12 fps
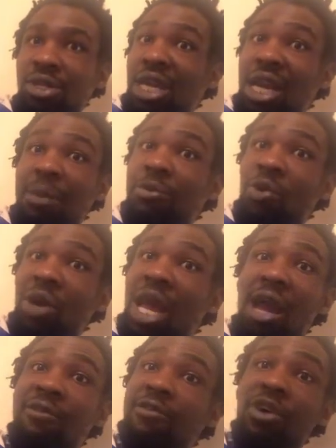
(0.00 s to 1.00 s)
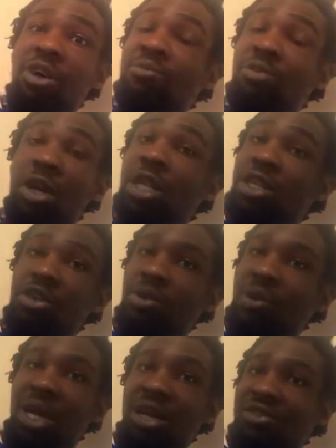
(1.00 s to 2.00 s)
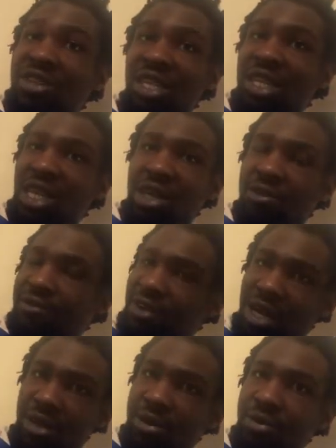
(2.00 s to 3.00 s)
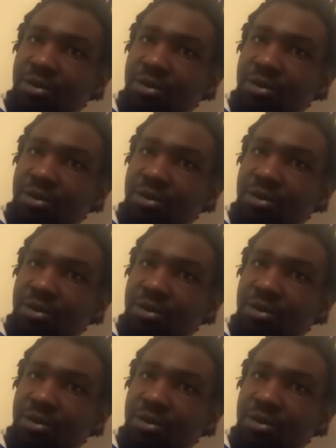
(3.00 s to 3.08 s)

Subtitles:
And I'm going to have fun burning your ass in the lake of fire.